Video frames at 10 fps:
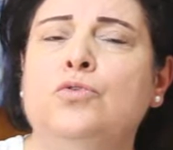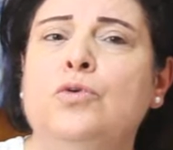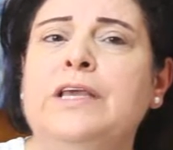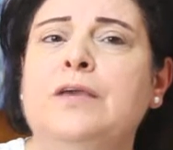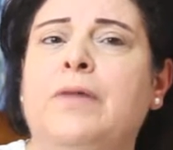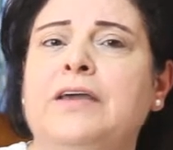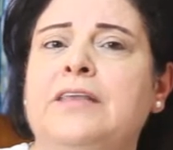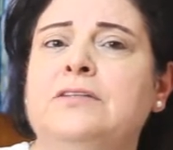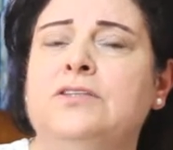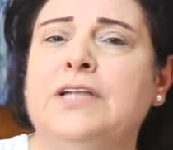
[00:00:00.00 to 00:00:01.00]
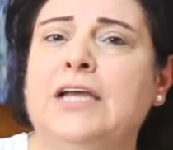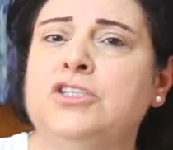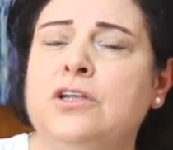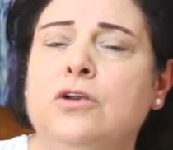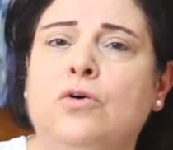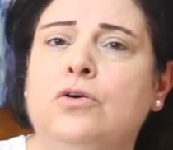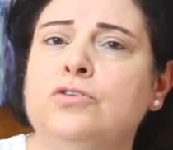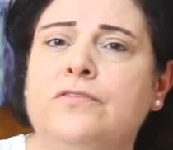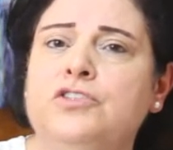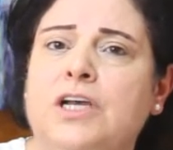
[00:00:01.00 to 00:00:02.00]
ruling by the International Court
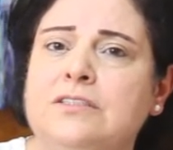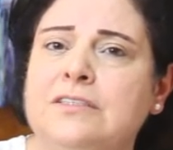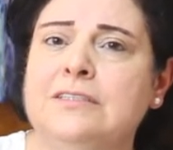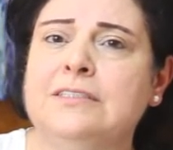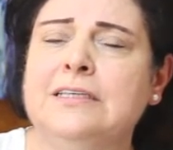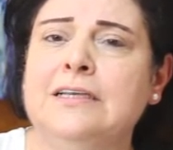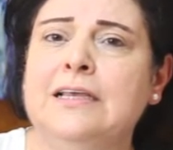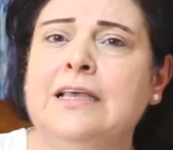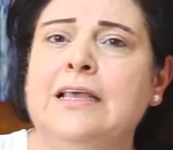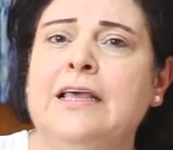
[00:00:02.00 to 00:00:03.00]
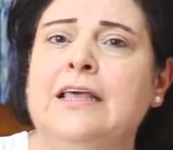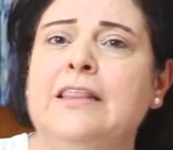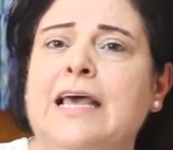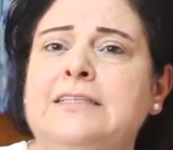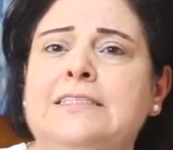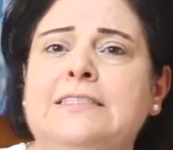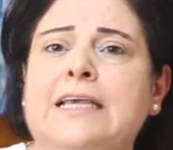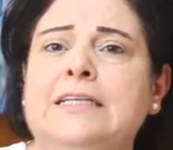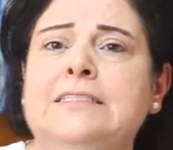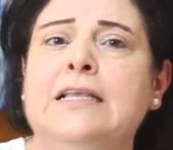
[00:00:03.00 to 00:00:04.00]
of Justice that
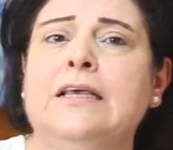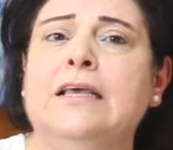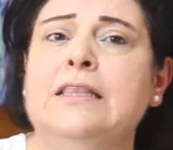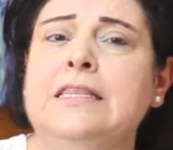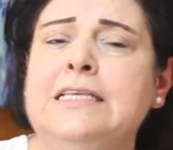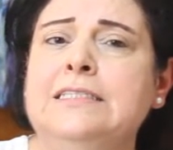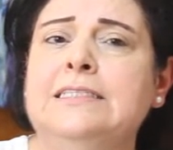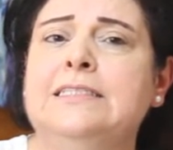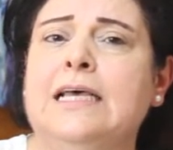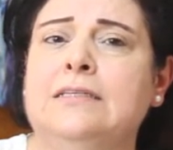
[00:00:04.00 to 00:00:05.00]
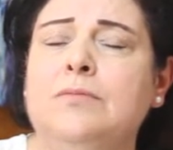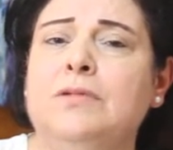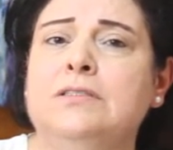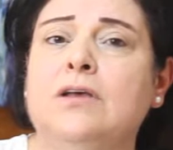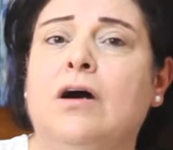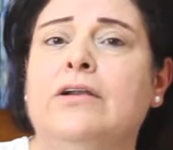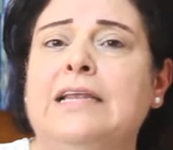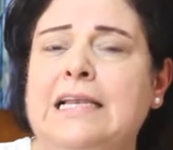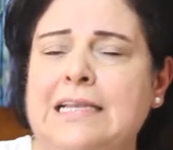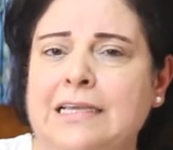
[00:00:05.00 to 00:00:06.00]
states these settlements are
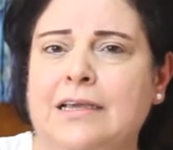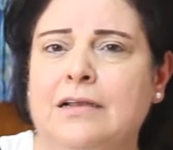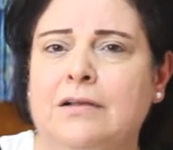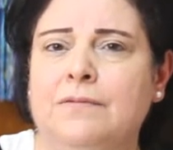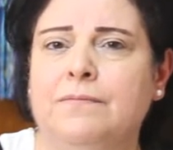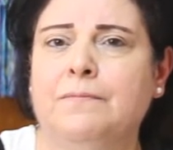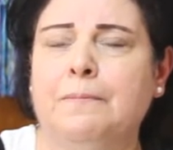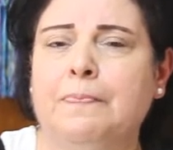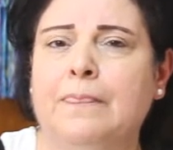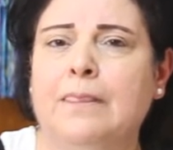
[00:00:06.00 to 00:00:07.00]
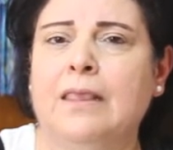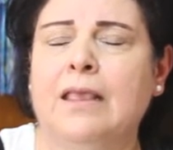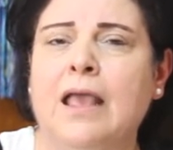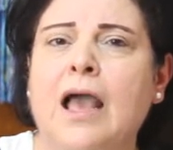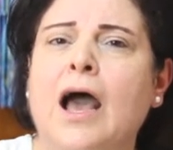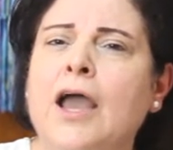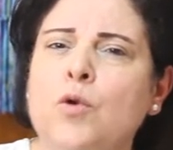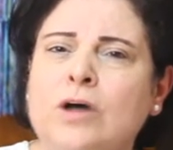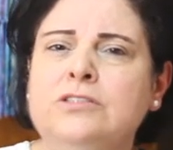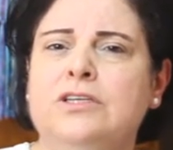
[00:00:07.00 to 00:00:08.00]
illegal. I
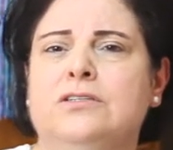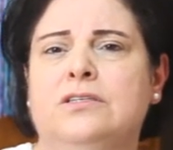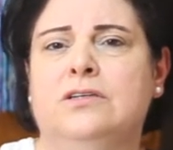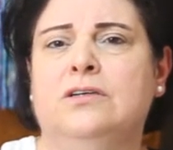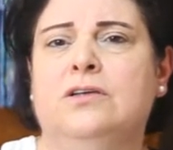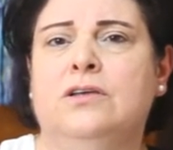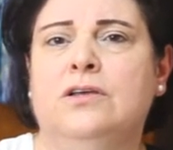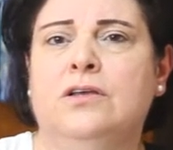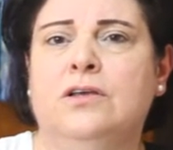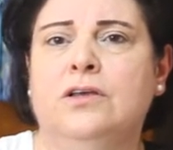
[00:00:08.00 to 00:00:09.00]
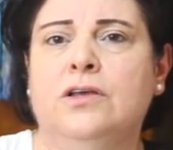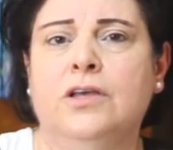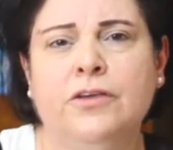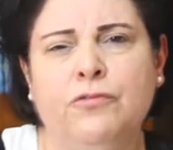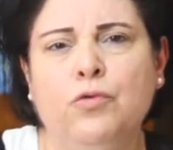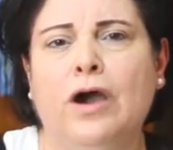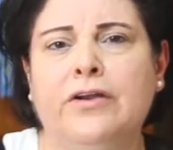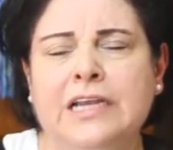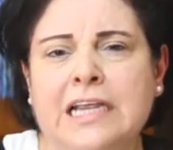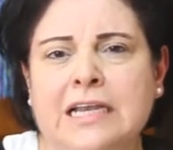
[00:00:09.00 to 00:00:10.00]
wonder if we are
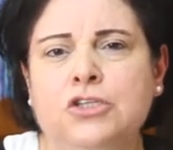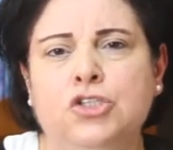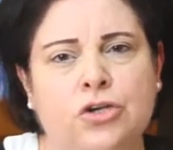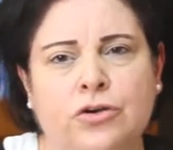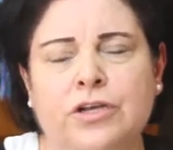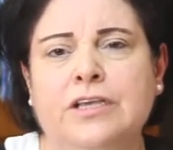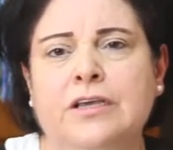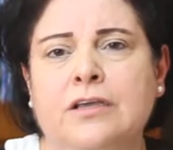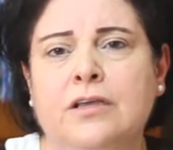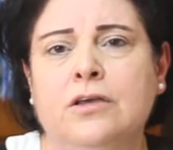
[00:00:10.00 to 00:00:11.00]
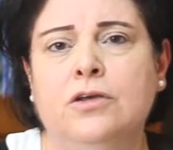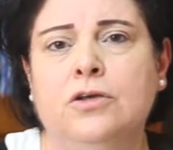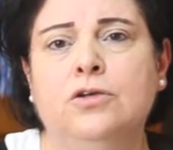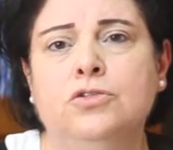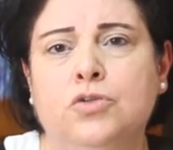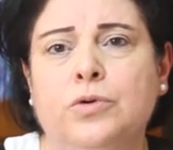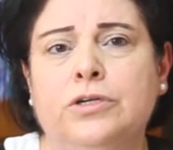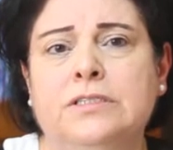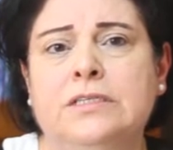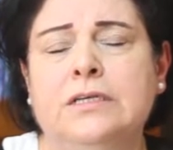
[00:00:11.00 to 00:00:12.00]
really journeying
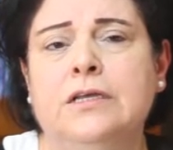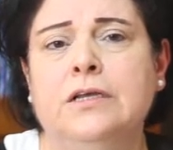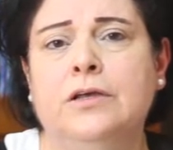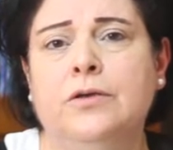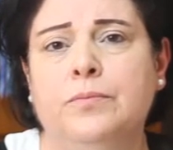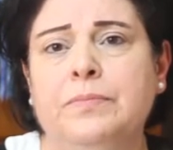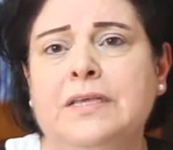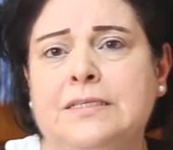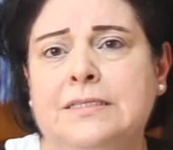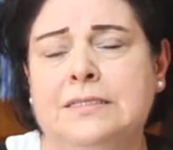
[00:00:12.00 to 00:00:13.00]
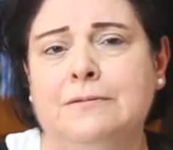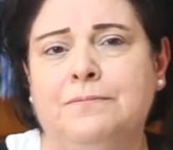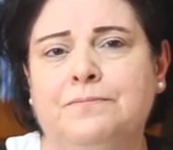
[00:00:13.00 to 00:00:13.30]
towards peace.